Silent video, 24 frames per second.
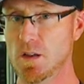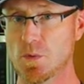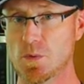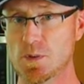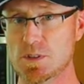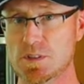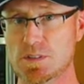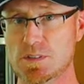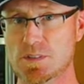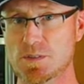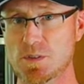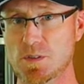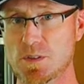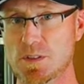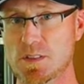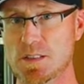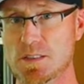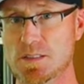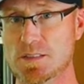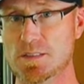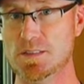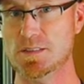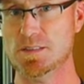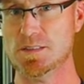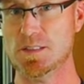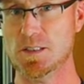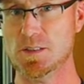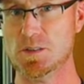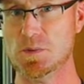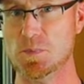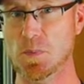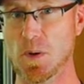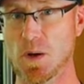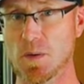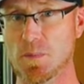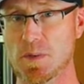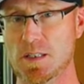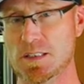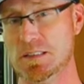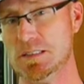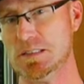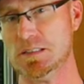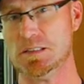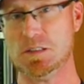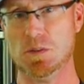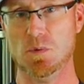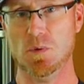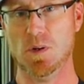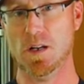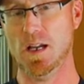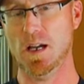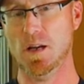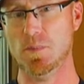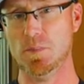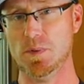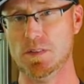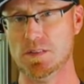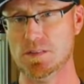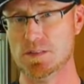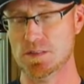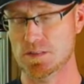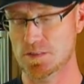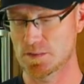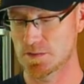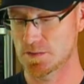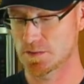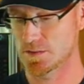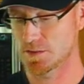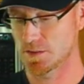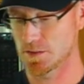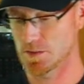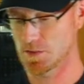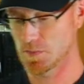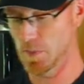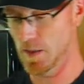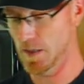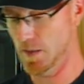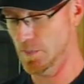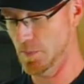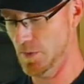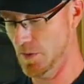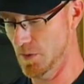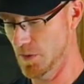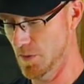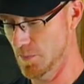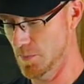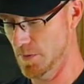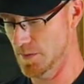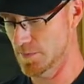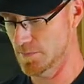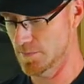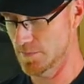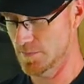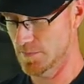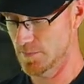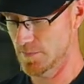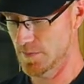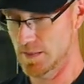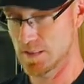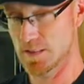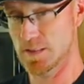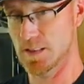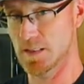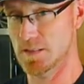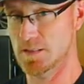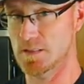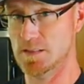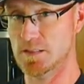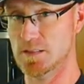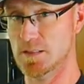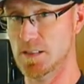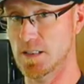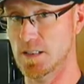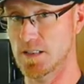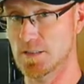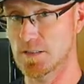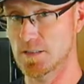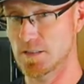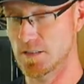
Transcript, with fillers: we're just doing this as an experiment to see what happens. So let's pop it open. It says it's done,